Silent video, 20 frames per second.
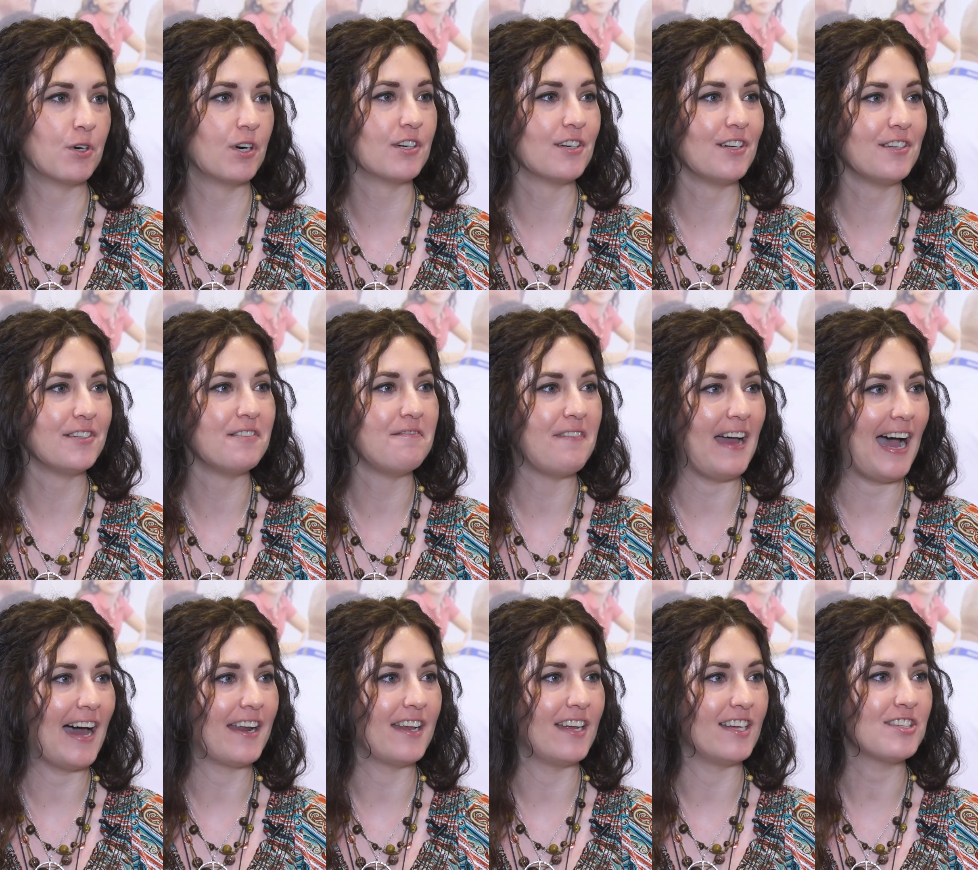rural
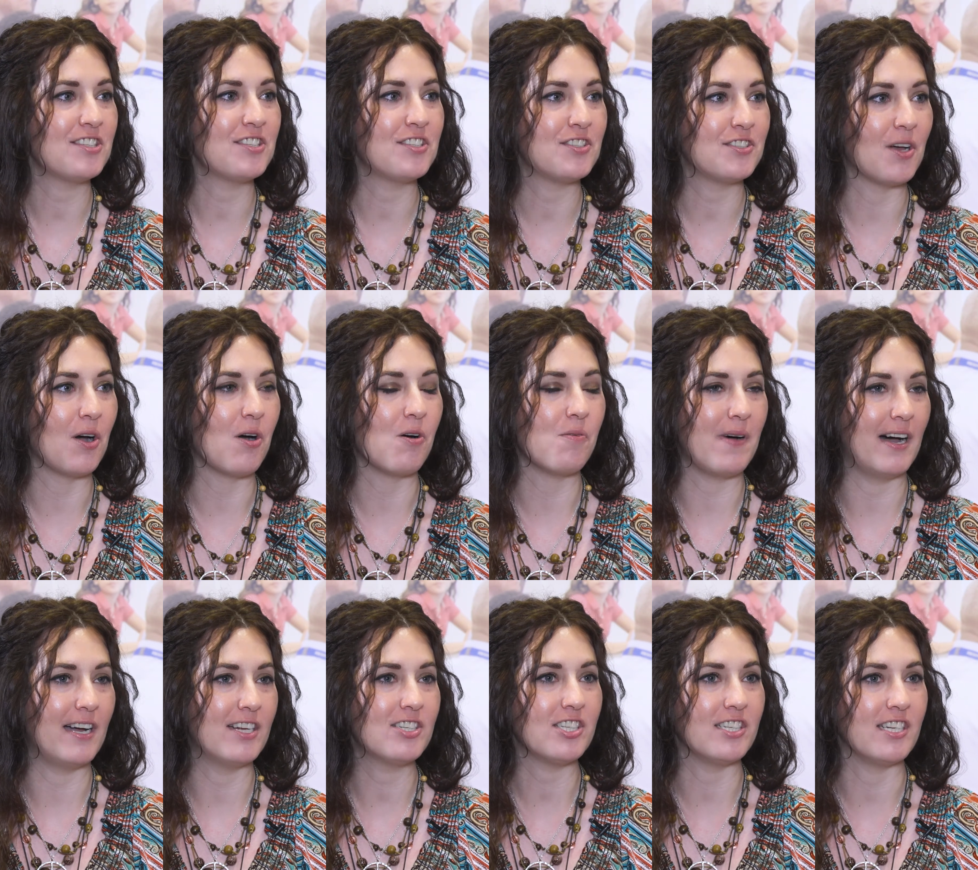Nevada so
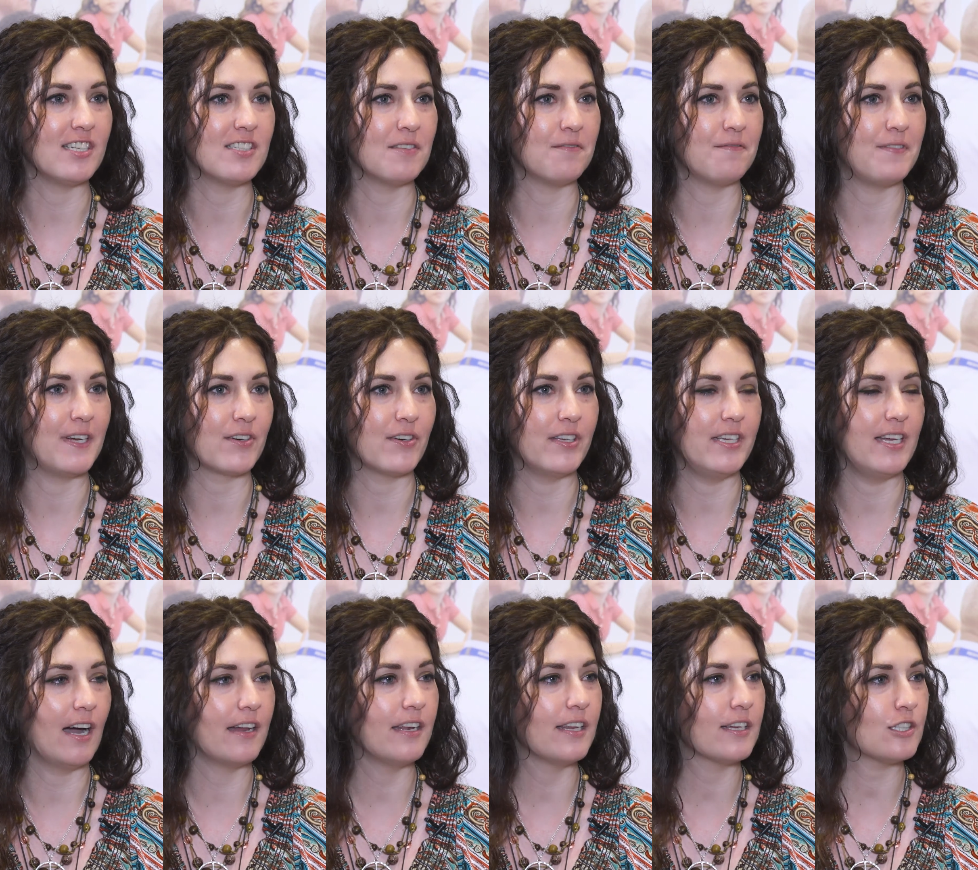much, and it's a
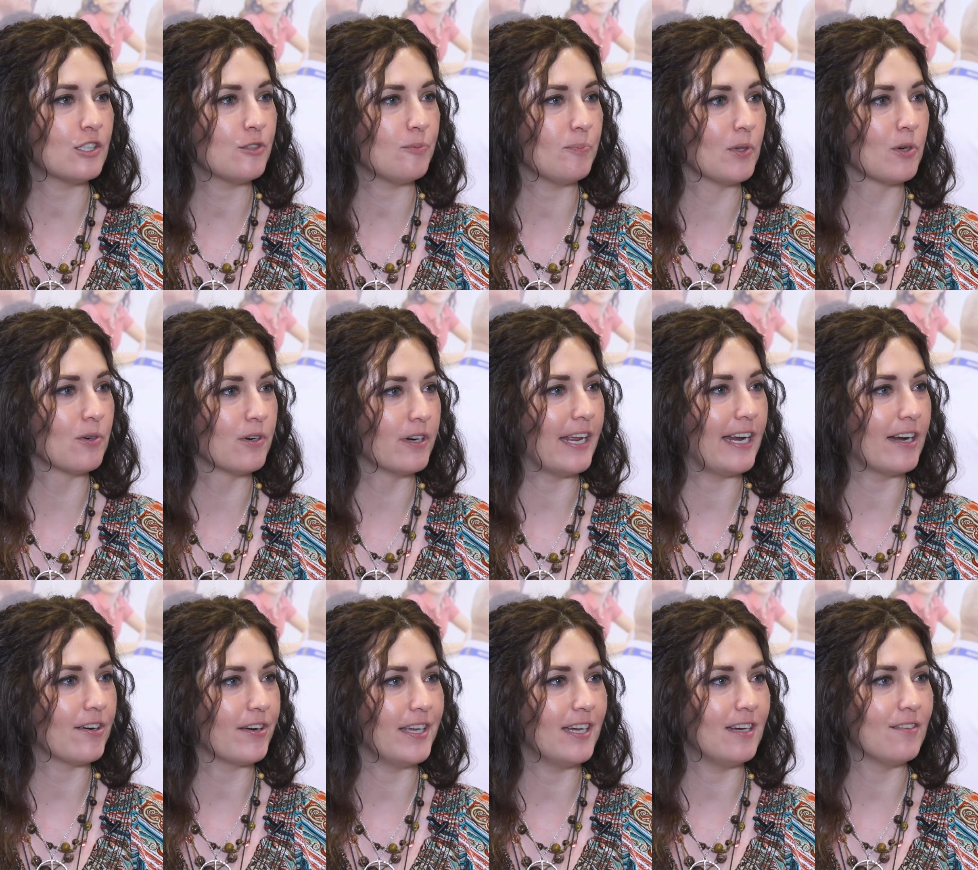very unexplored
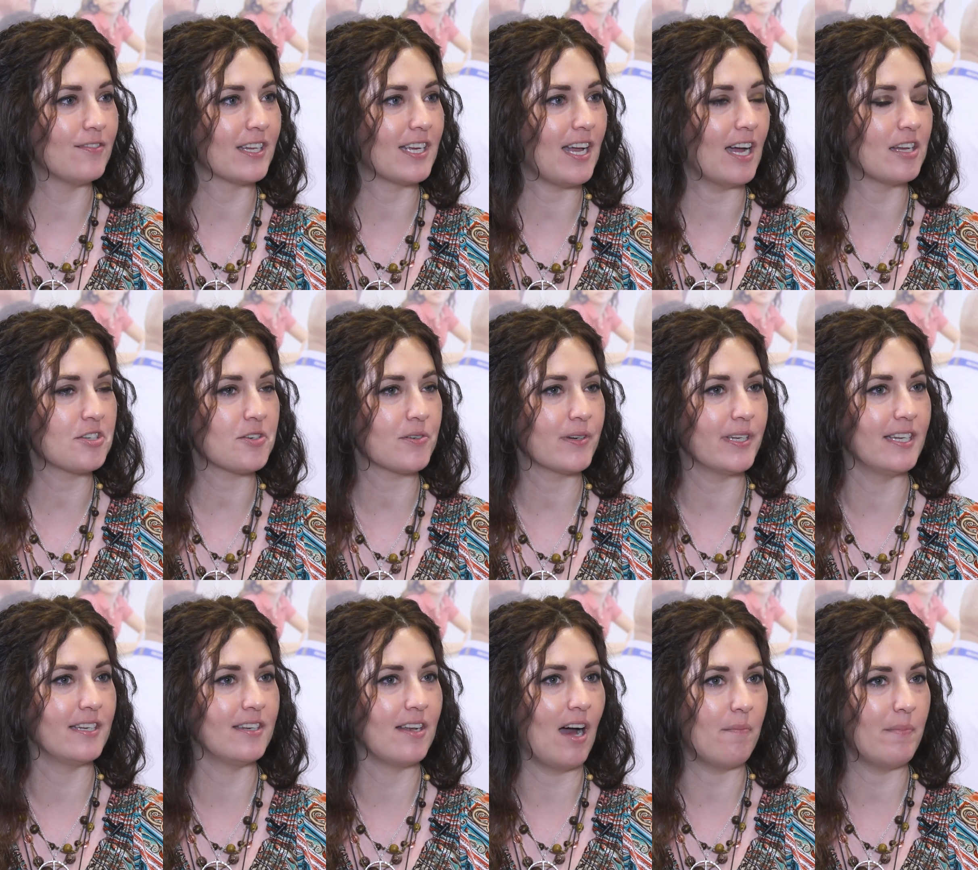area of the
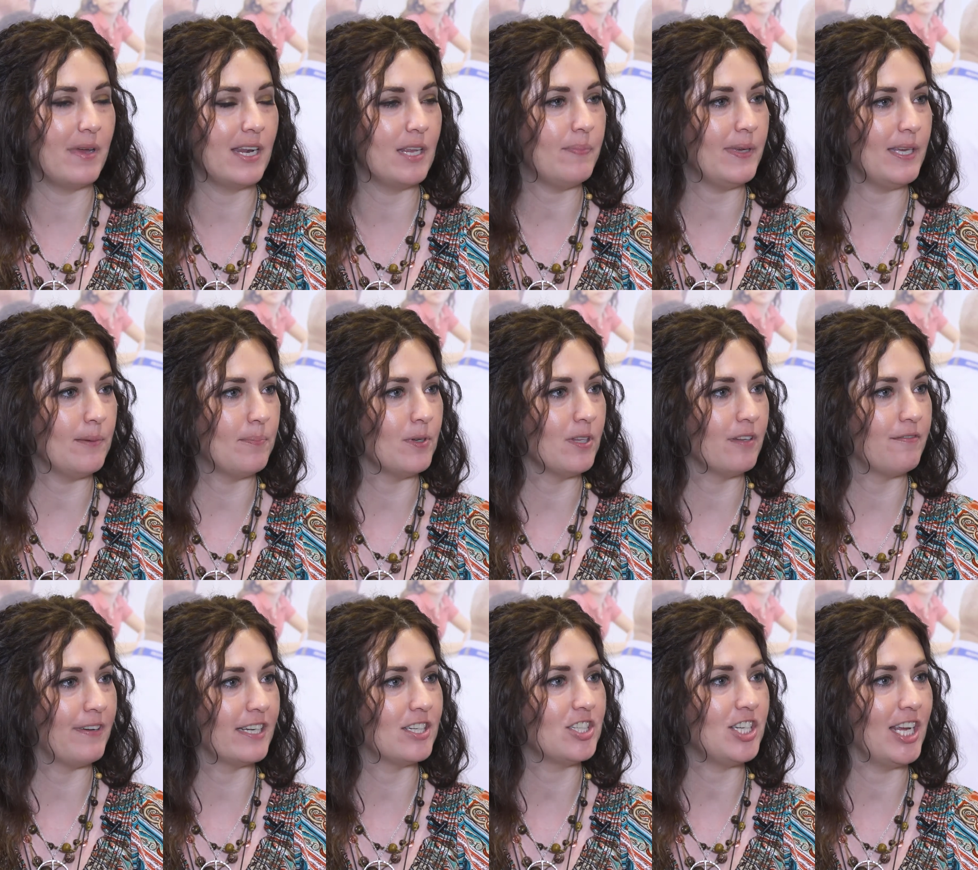country, and not many people
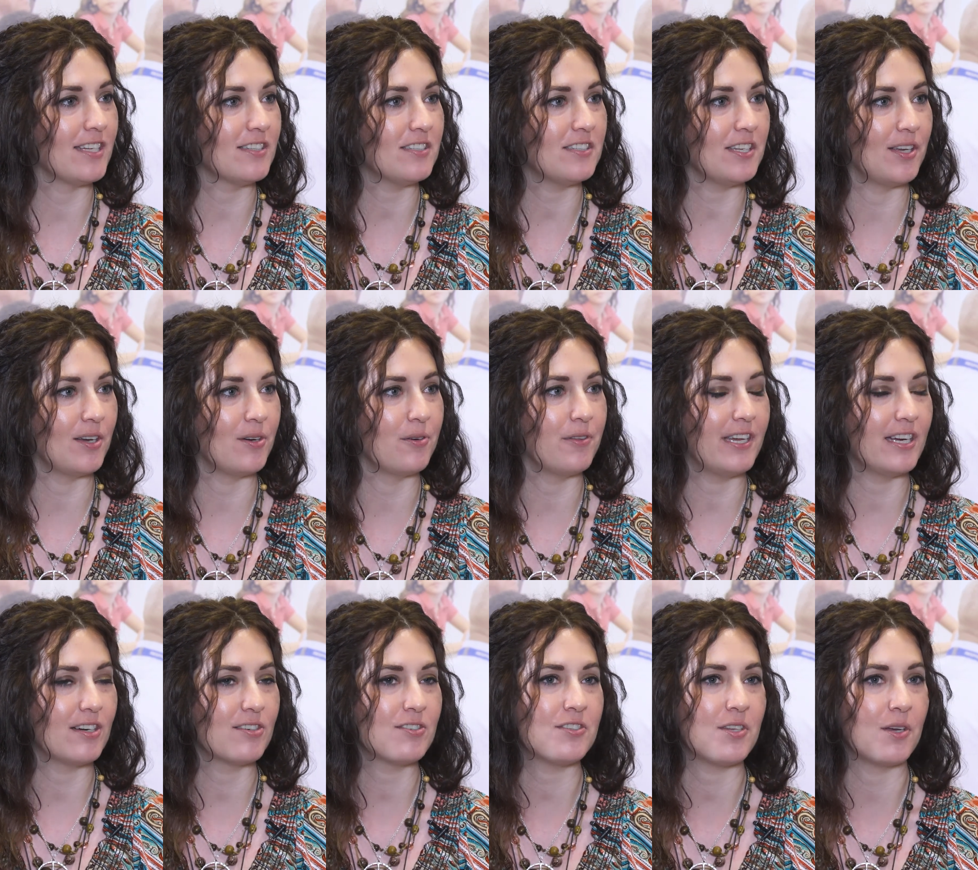have had a chance to go
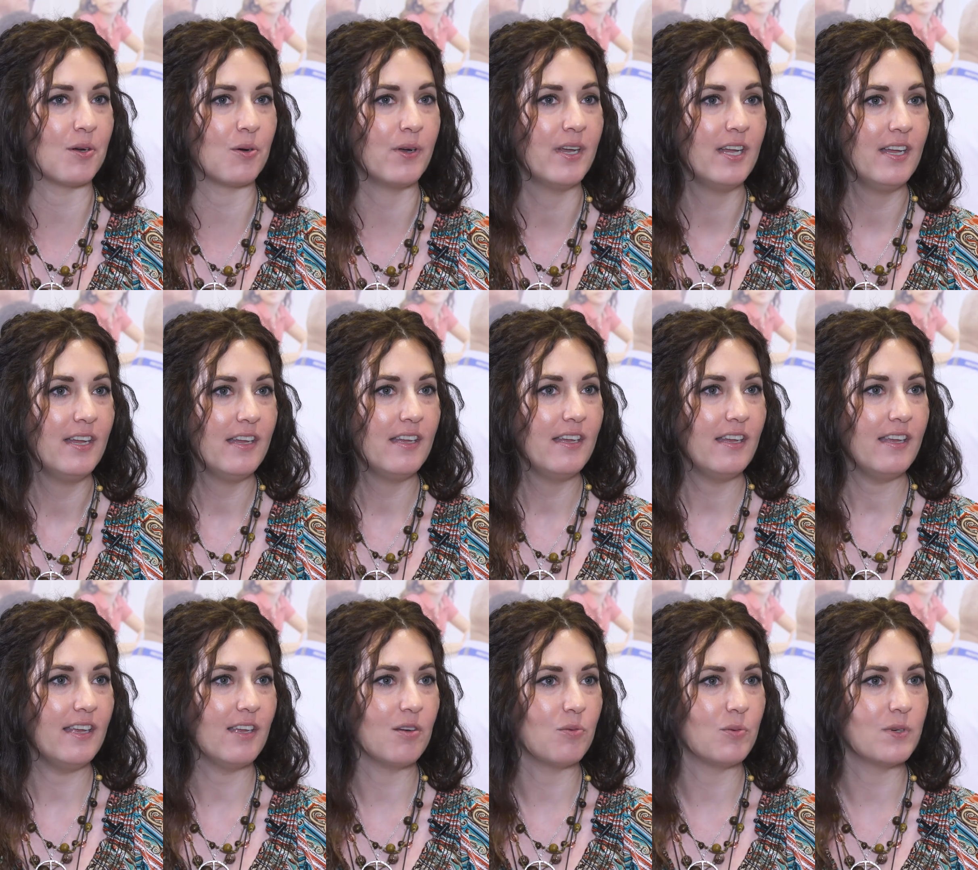there. So it